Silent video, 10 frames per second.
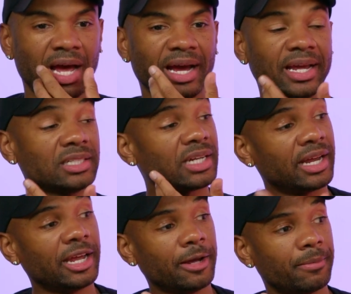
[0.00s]
I guess I
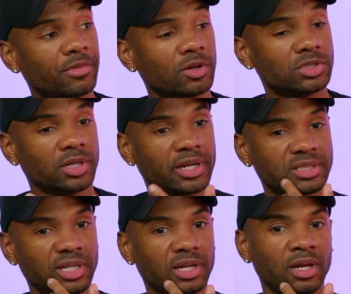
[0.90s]
am though, to the
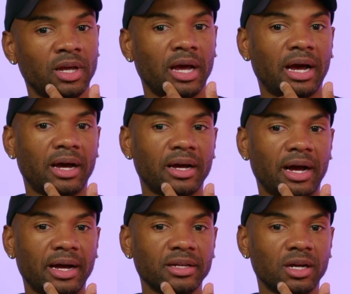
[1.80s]
extent
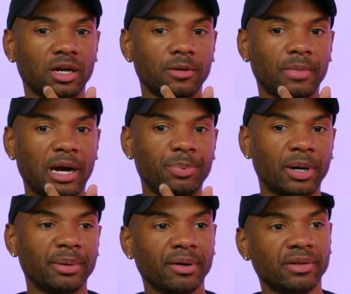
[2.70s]
I
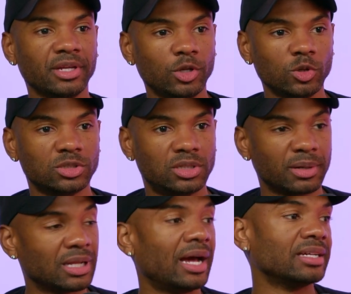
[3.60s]
primarily use the
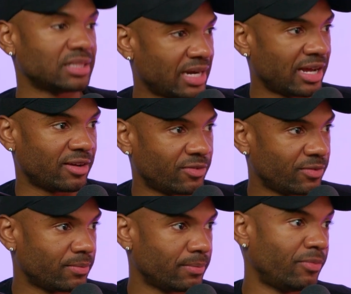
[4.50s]
clients that I have
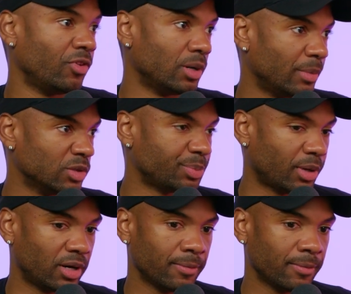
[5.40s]
for the most part.